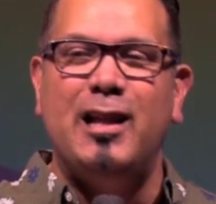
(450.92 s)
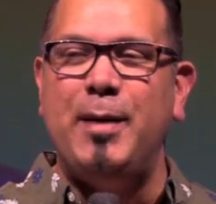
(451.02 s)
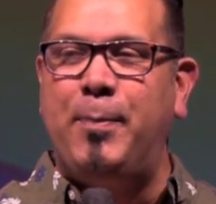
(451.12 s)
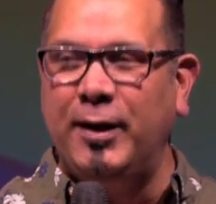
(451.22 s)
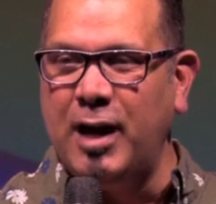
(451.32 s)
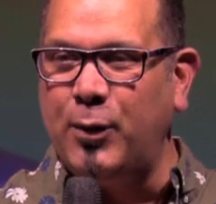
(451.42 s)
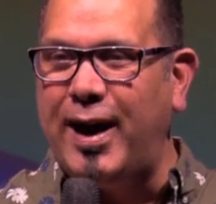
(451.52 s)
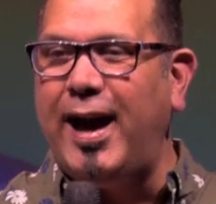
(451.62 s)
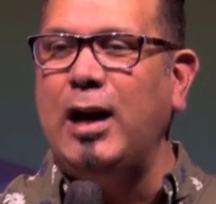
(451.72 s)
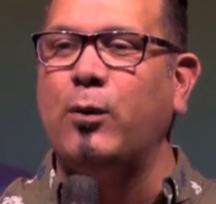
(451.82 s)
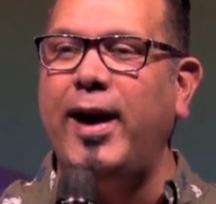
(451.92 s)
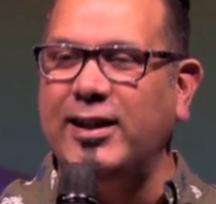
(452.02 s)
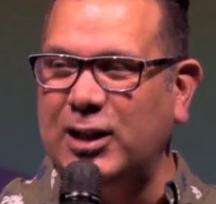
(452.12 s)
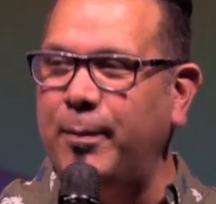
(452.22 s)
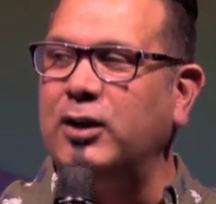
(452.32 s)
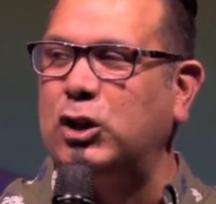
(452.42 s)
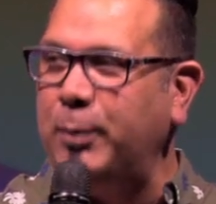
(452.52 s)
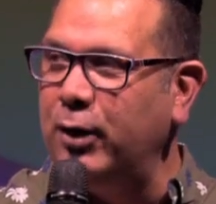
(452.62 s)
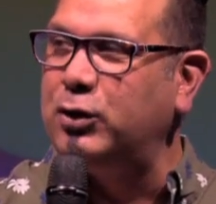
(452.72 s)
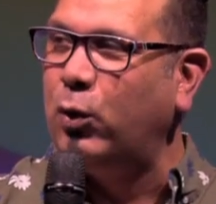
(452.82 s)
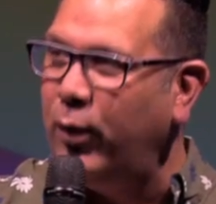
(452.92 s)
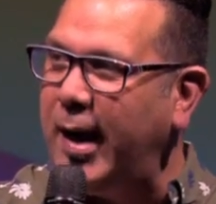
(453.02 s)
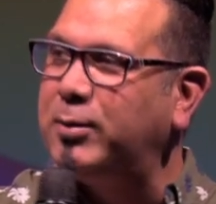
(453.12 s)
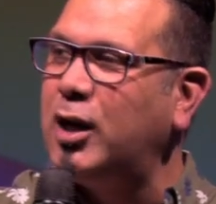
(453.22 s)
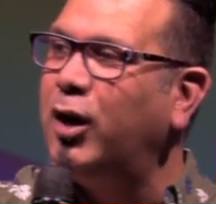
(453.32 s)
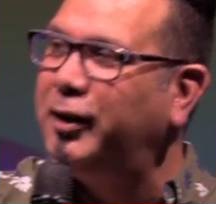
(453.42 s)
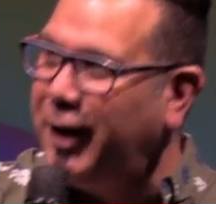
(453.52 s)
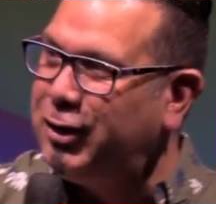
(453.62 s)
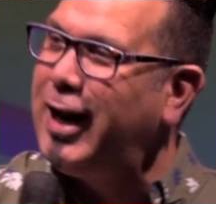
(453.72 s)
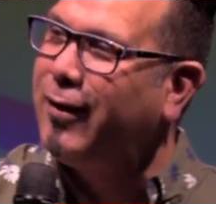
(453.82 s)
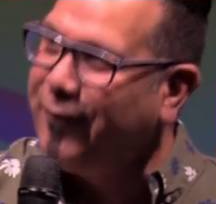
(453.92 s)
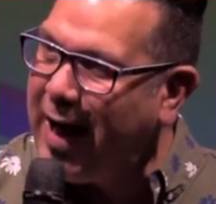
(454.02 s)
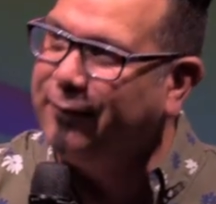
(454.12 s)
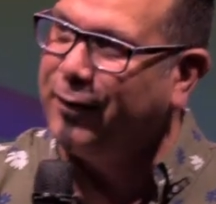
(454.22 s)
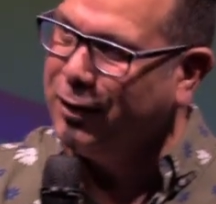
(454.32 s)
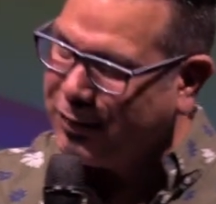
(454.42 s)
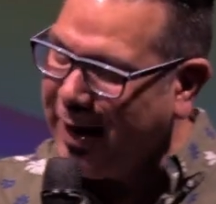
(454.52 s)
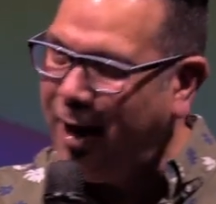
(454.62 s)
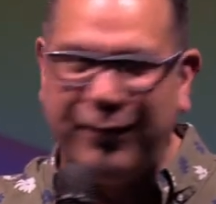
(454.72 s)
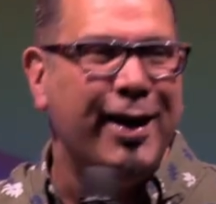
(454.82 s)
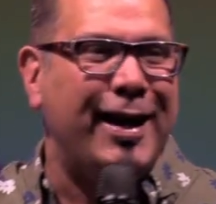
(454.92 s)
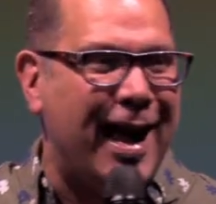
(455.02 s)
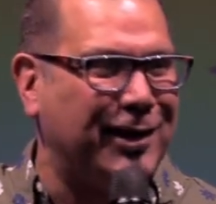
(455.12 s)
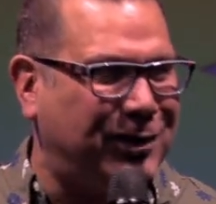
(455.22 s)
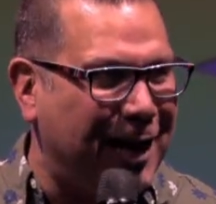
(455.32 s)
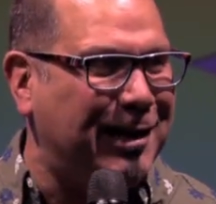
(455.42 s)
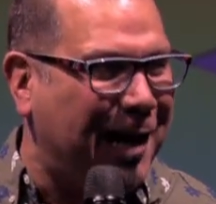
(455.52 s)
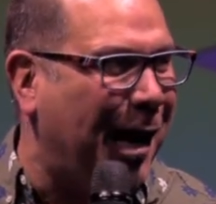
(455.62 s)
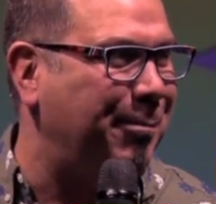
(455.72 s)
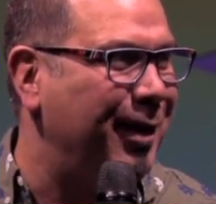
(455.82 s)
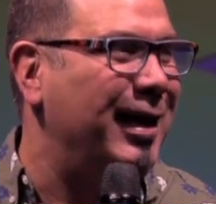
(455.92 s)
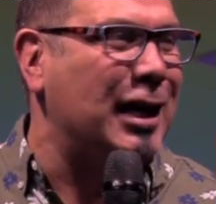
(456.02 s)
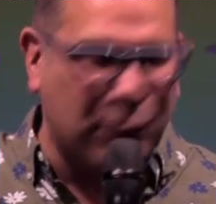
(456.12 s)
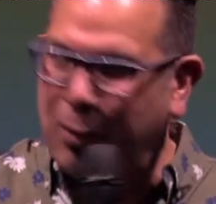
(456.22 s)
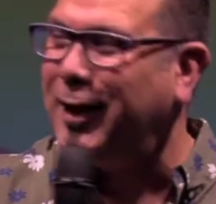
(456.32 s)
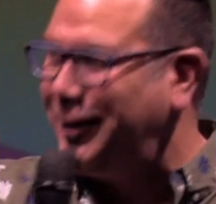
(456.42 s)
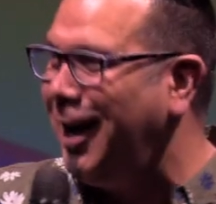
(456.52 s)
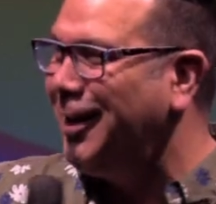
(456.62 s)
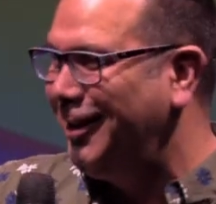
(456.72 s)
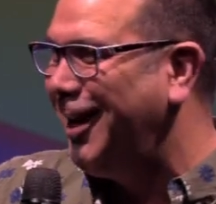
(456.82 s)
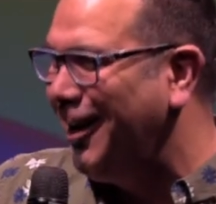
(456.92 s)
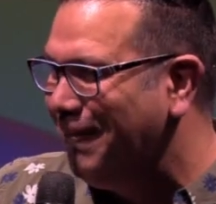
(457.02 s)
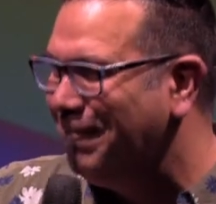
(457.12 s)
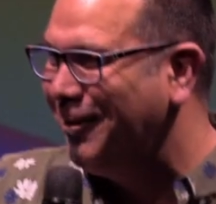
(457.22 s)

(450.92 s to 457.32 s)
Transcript: Let me put it another way. I ain't raised a bunch of spiritual wimps. So I'm going to teach you how to fight for yourself and how to stand up. That's what I want to tell you today.